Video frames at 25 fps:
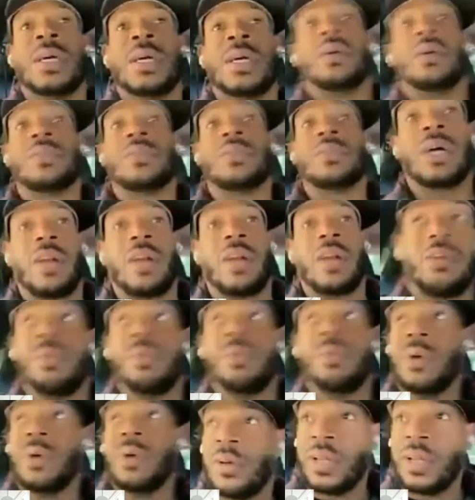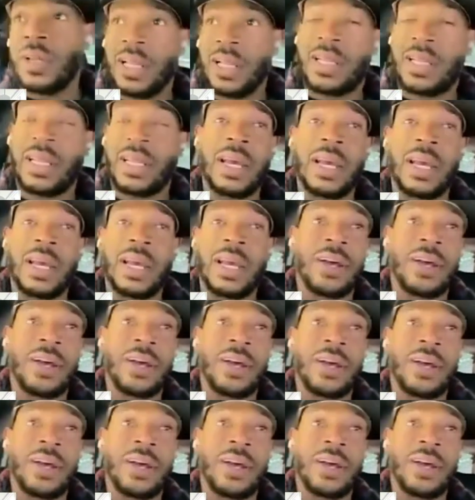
I'm trying to rebuild their theater.